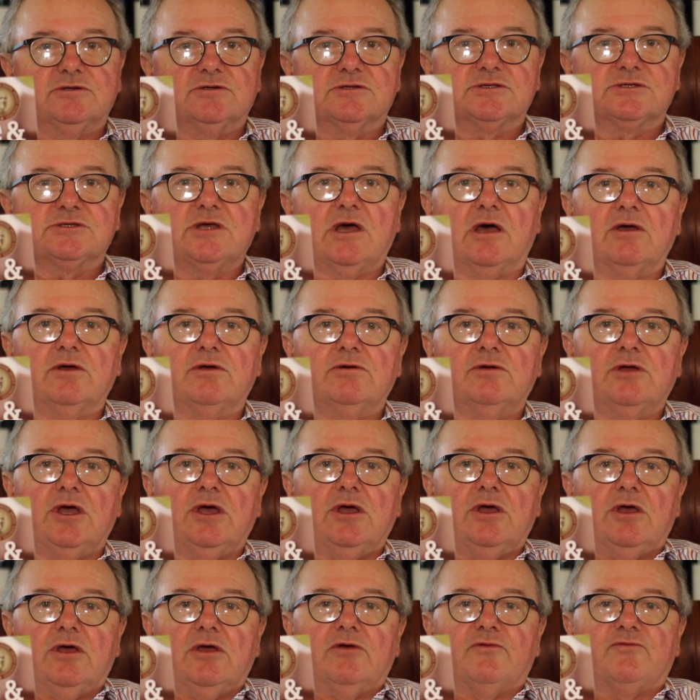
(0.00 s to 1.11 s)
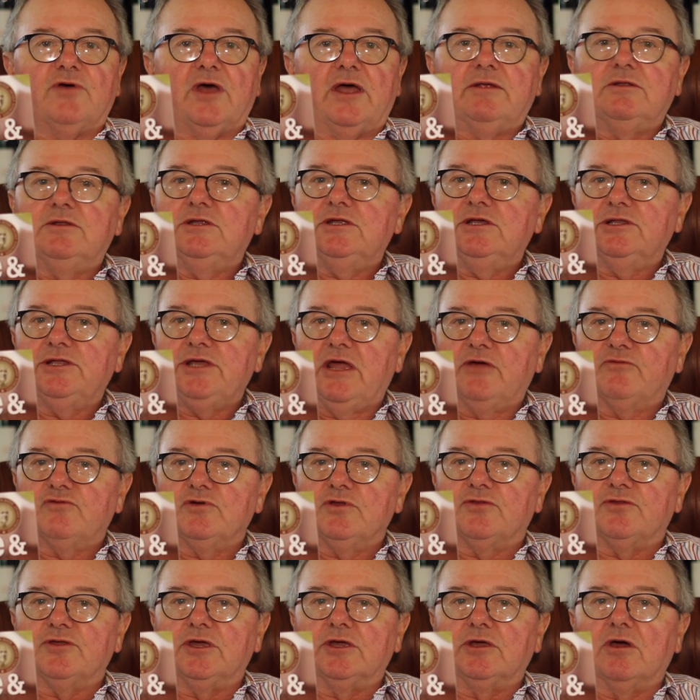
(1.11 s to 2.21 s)
So for nearly
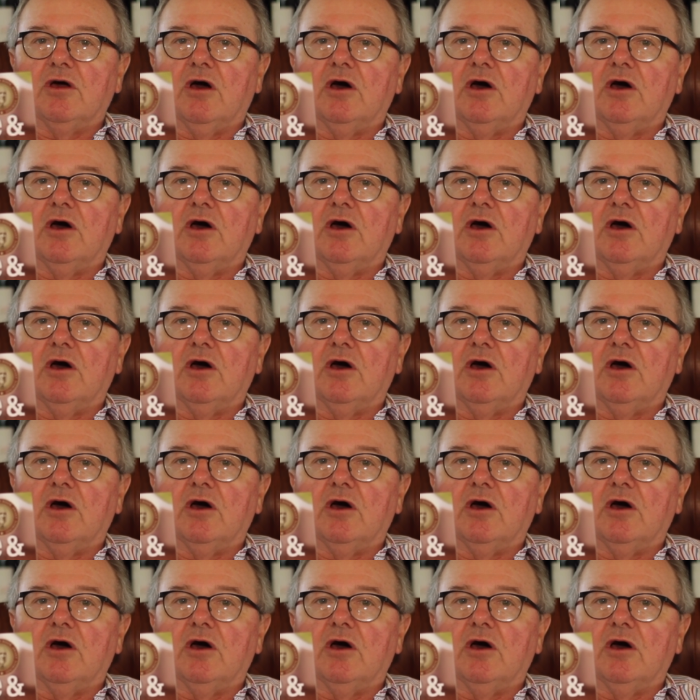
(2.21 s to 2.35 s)
everything,